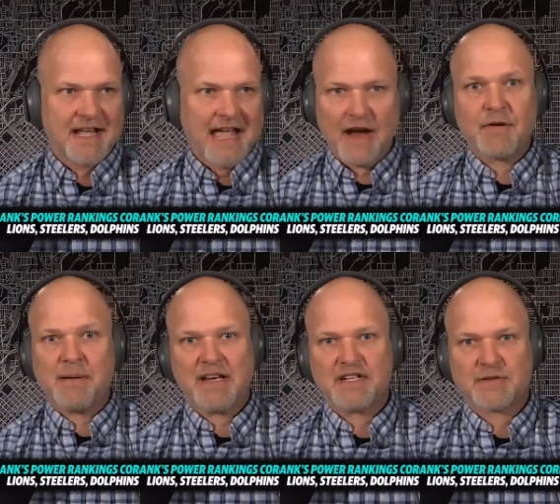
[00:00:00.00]

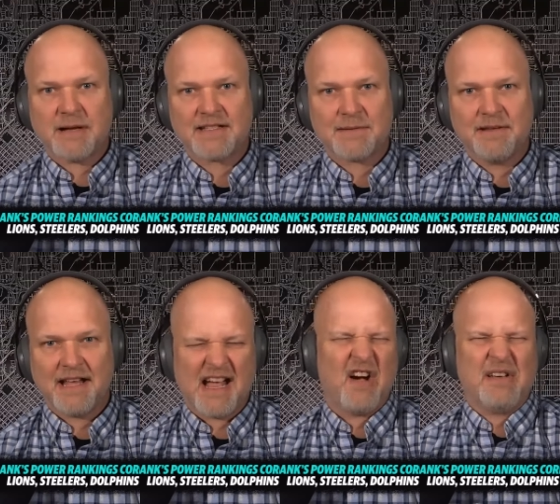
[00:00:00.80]
everybody just wants to be like,
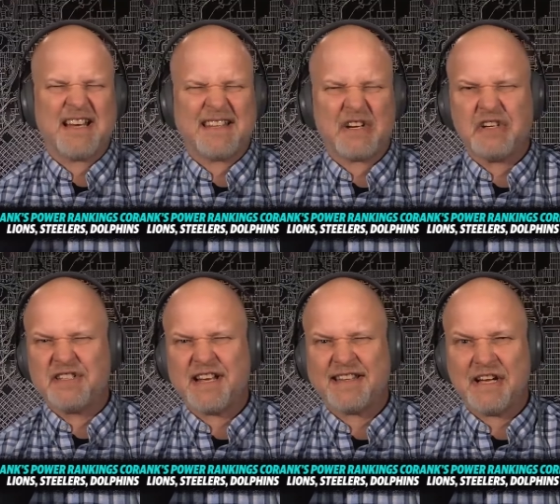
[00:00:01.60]
oh, he's not that good. He's
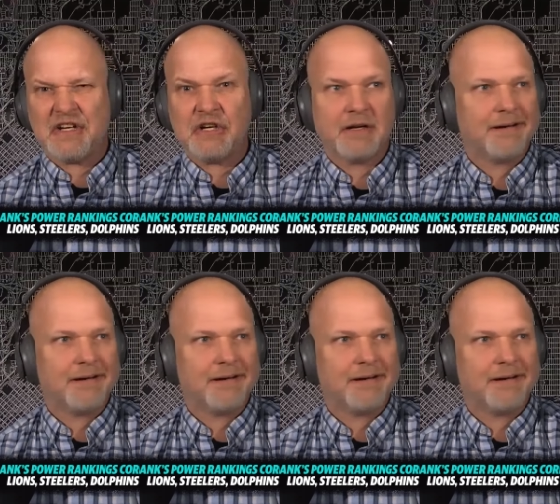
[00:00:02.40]
not that good.